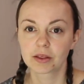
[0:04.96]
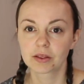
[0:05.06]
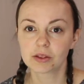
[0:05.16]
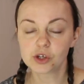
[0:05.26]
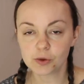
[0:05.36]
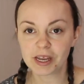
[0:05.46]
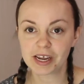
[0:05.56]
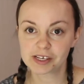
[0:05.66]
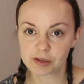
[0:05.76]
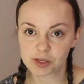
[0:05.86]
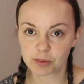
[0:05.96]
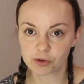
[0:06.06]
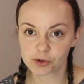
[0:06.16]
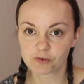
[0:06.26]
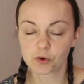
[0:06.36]
The two main items I'm
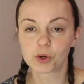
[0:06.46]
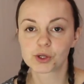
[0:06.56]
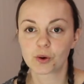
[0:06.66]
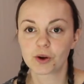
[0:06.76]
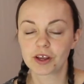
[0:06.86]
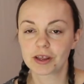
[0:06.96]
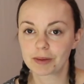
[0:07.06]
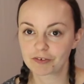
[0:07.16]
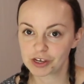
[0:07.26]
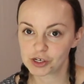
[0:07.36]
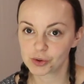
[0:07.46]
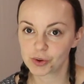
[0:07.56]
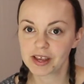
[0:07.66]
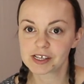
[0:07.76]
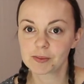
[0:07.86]
going to focus on in my video
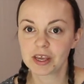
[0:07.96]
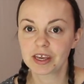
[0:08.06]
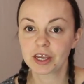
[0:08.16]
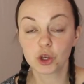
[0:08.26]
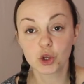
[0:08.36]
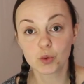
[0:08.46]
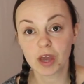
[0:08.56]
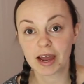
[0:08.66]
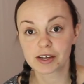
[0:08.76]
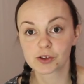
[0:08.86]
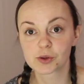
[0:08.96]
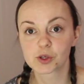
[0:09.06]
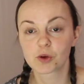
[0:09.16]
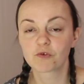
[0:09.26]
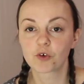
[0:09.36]
is making new
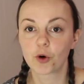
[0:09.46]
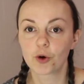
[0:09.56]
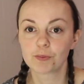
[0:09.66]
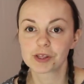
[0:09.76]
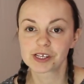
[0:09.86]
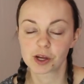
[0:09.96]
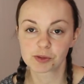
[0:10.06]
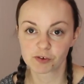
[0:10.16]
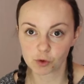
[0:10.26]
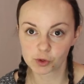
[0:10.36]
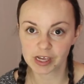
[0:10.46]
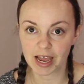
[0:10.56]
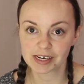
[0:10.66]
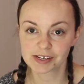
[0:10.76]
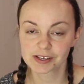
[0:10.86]
candles from the stubs of old
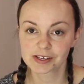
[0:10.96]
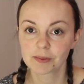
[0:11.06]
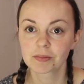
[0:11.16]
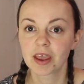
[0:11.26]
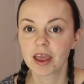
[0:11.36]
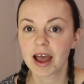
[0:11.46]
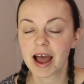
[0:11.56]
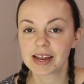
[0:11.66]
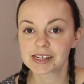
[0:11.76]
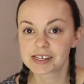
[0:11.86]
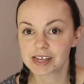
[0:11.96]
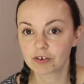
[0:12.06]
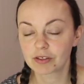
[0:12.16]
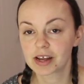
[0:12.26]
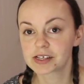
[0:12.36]
candles and
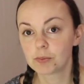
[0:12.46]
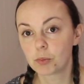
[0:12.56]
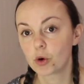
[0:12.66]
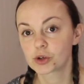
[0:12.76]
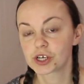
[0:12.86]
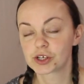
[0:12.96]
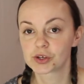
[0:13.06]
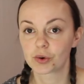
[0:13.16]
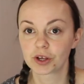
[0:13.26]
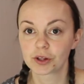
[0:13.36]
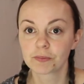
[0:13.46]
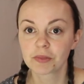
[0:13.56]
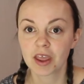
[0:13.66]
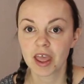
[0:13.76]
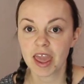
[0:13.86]
sterilising potting soil
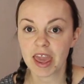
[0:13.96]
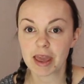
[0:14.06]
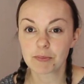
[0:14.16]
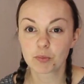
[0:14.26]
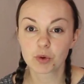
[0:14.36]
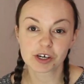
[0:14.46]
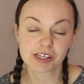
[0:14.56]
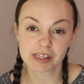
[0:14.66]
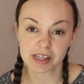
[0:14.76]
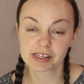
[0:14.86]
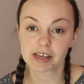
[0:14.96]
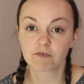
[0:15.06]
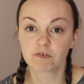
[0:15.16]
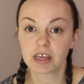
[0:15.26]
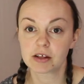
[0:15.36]
where seedlings
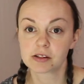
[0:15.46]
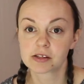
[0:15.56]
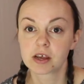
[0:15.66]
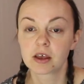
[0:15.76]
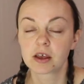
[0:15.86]
have failed,